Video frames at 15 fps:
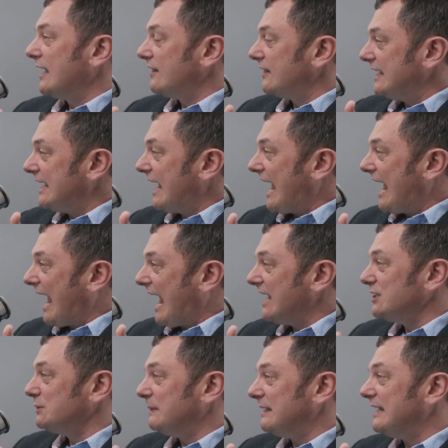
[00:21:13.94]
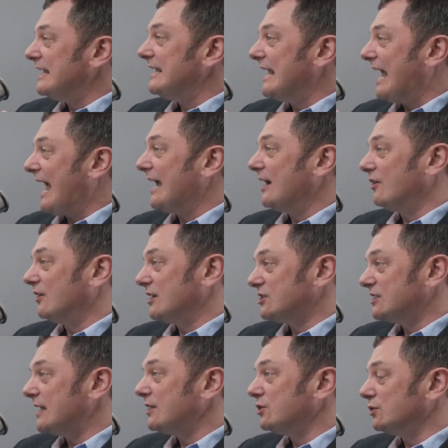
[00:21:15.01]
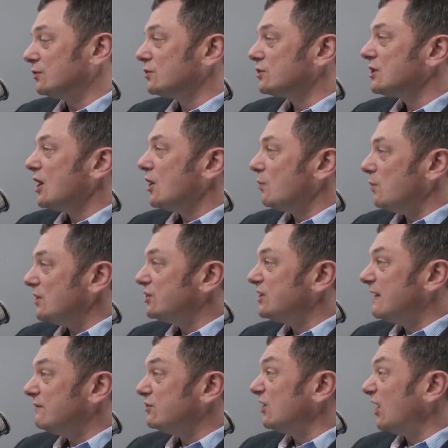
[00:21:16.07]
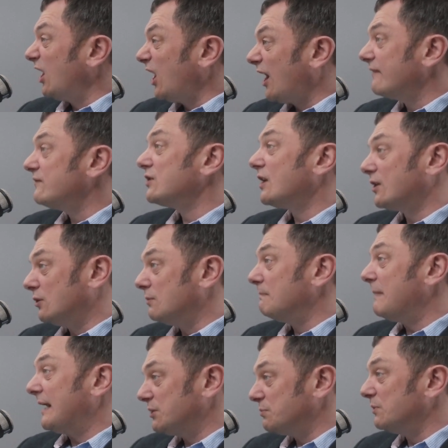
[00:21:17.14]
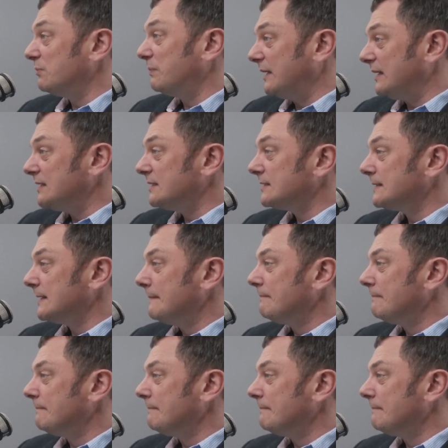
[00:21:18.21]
the HPE AI Essentials, which gives you the lifecycle management piece.